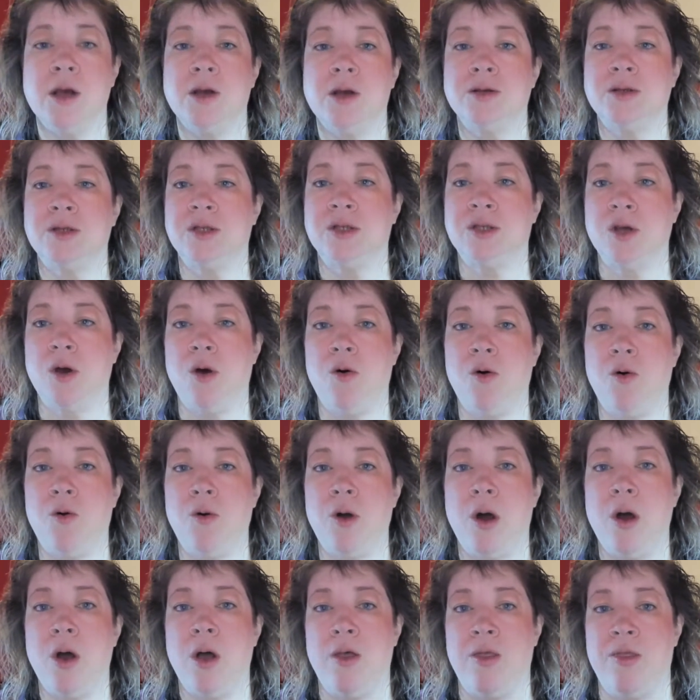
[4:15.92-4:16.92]

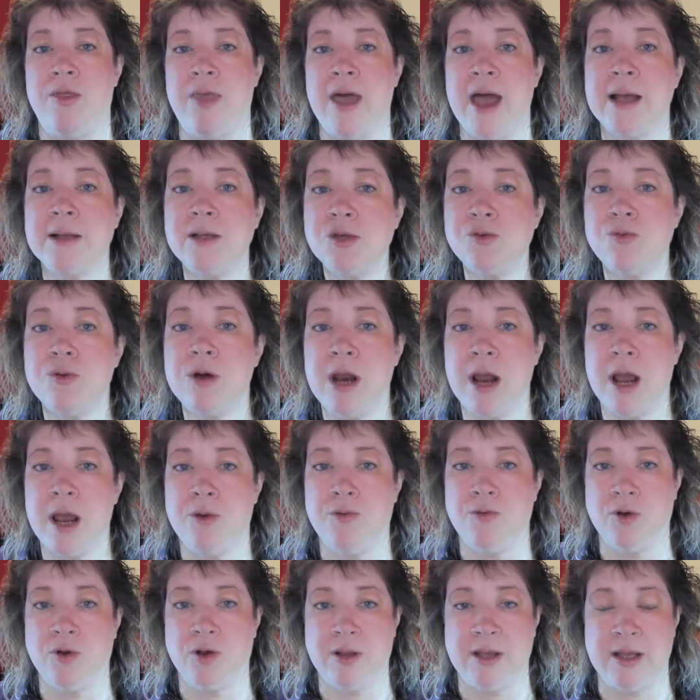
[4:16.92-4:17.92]
So that's what I
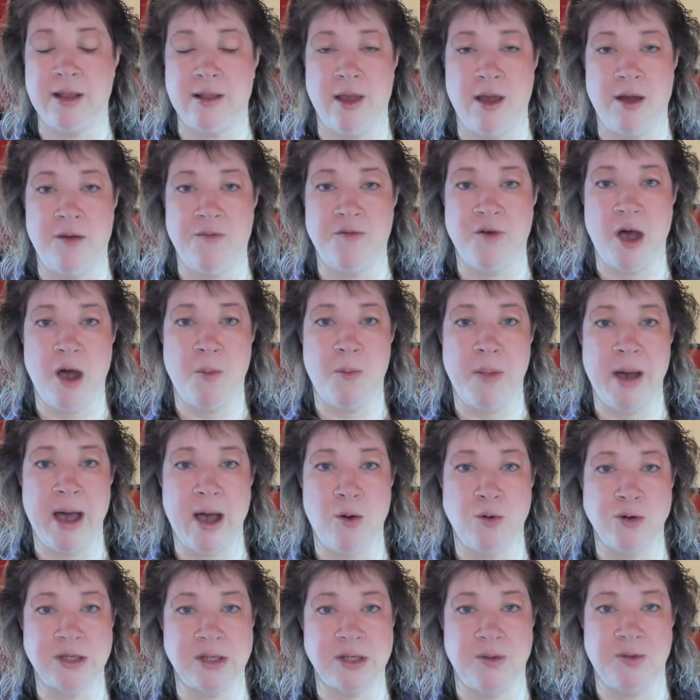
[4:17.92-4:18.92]
really love
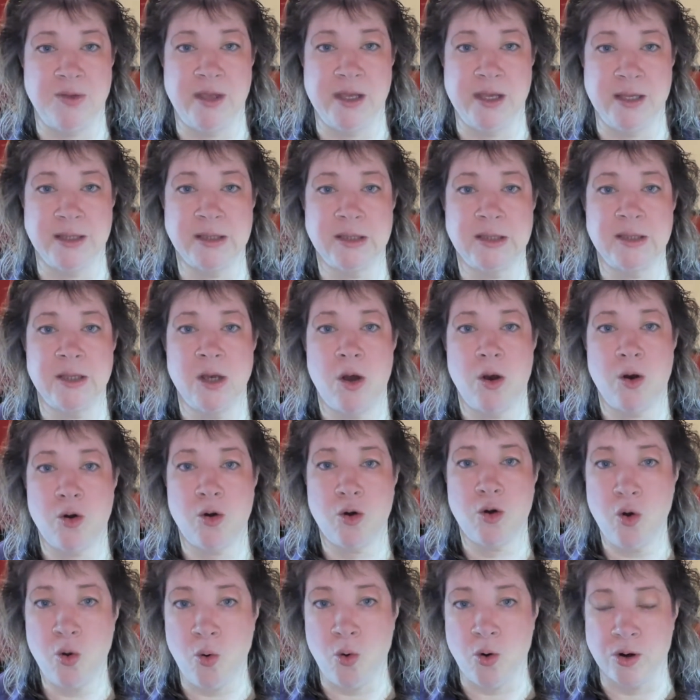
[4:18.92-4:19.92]
about this
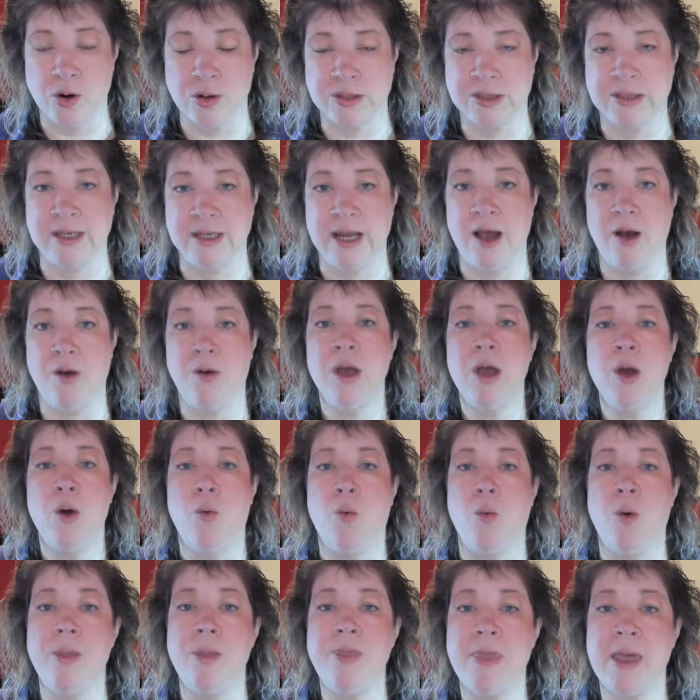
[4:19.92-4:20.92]
course. Now,
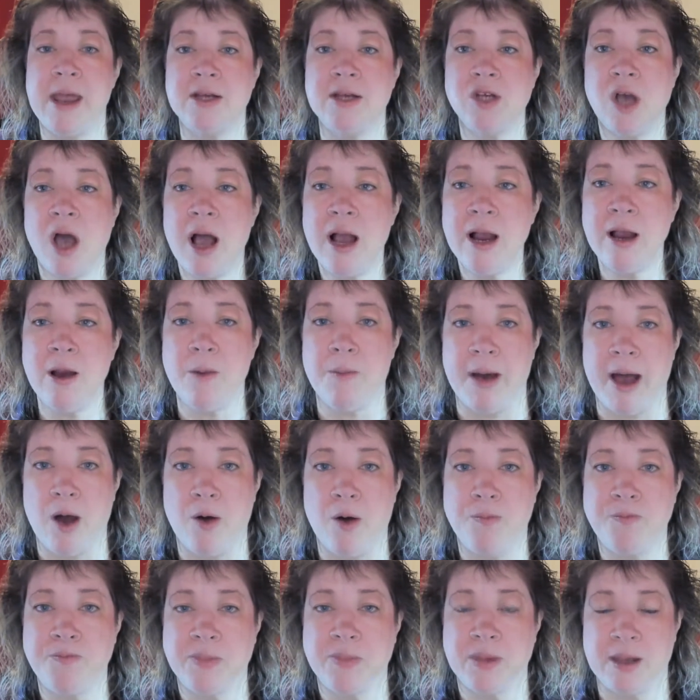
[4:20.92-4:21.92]
what they talk
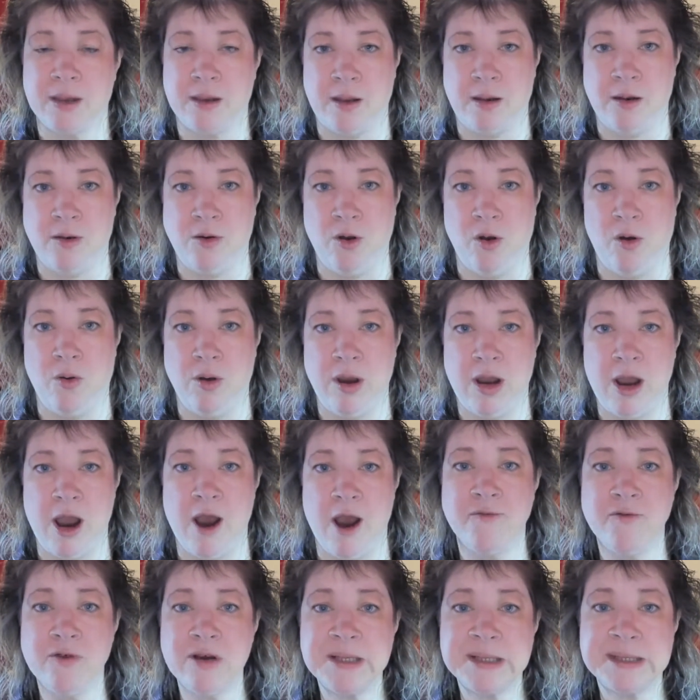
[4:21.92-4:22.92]
about, you know,
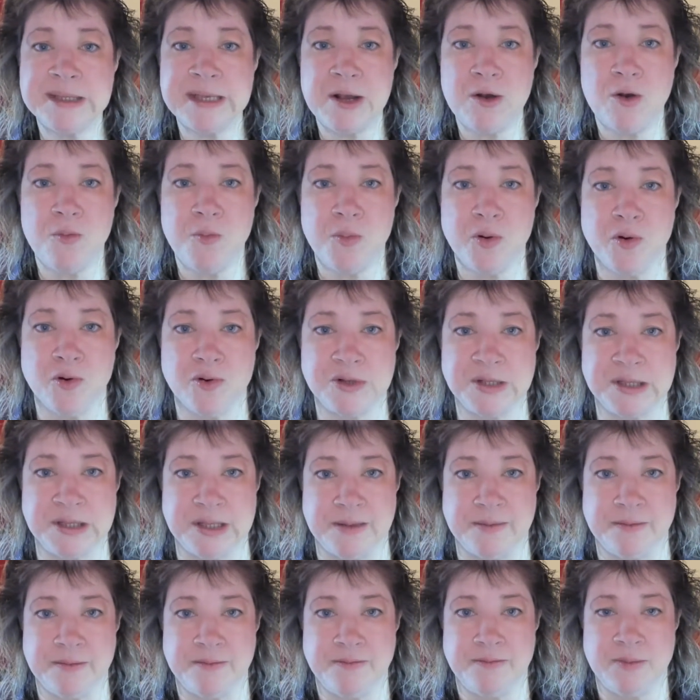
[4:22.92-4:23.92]
every single person,
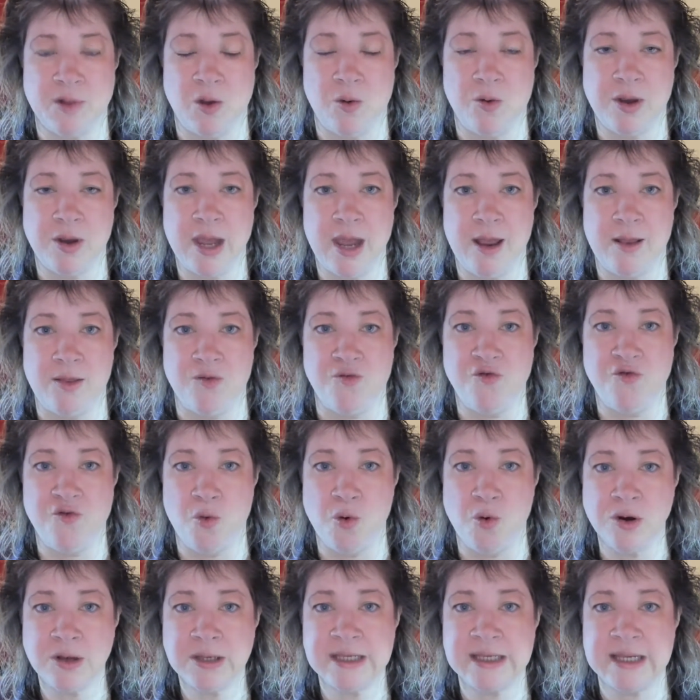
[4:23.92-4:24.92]
okay, the
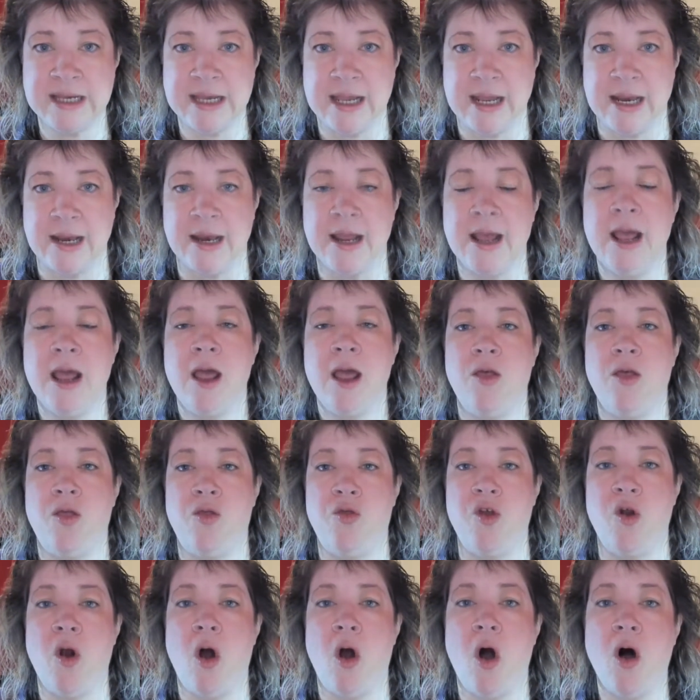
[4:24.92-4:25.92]
fourteen,
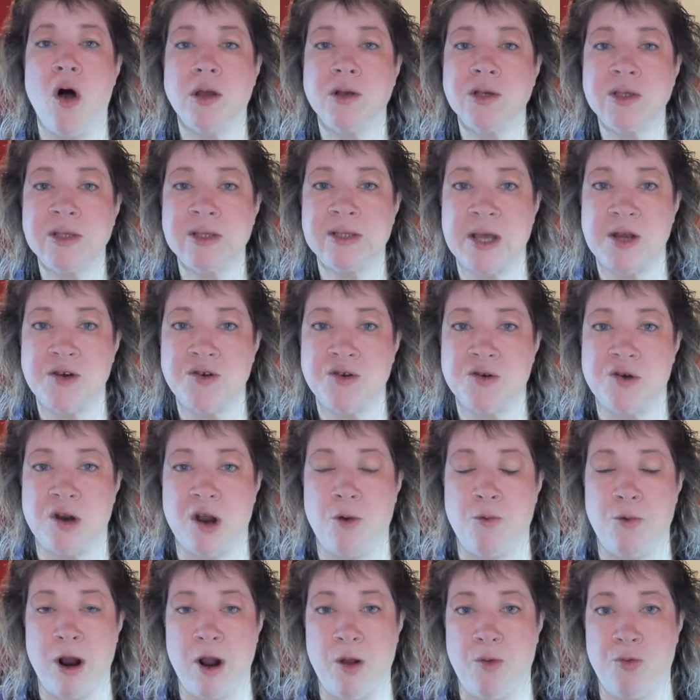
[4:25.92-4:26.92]
they're all centered
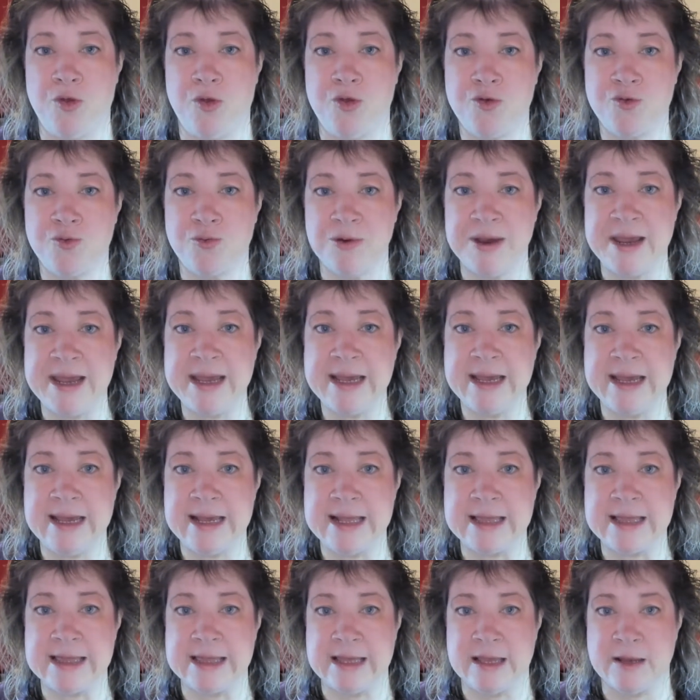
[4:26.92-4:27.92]
around three
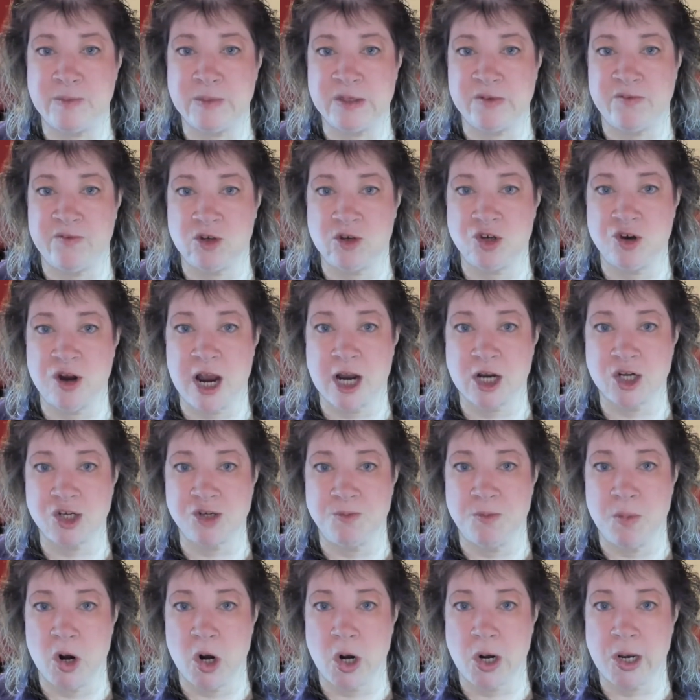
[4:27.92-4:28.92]
key themes of
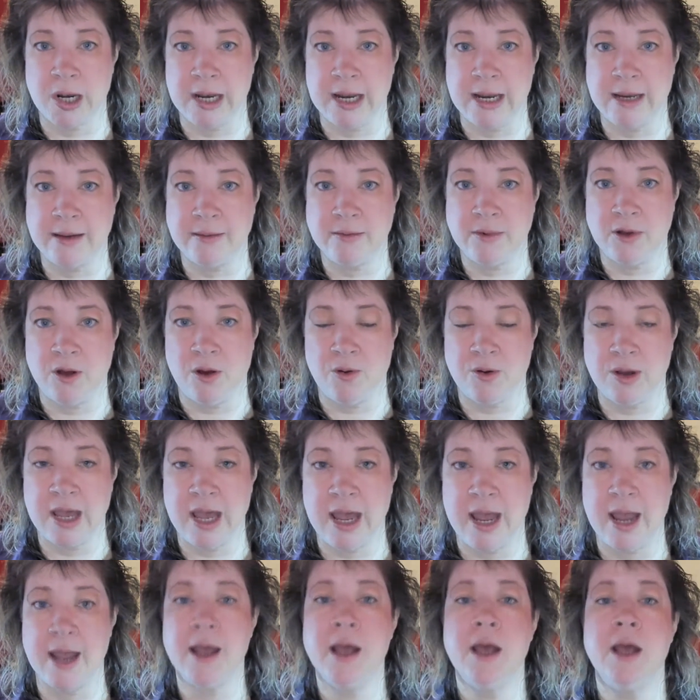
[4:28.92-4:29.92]
attraction marketing,
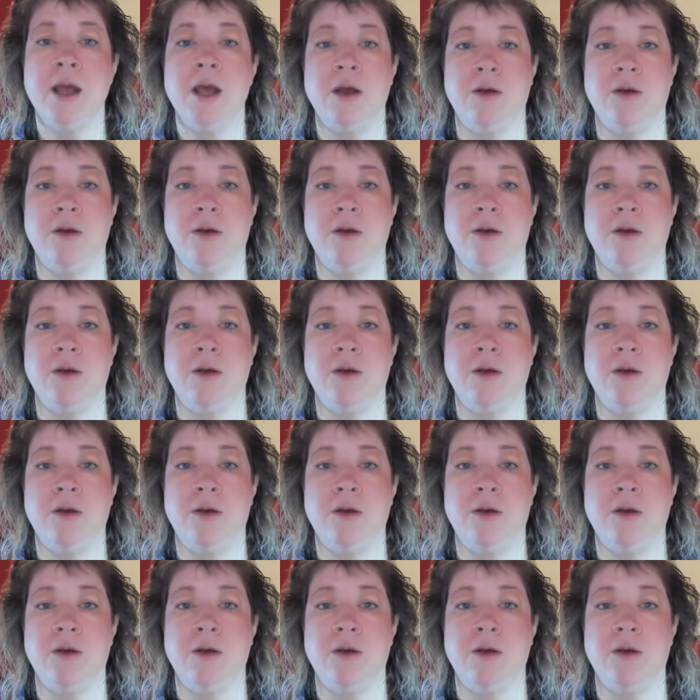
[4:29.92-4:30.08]
okay?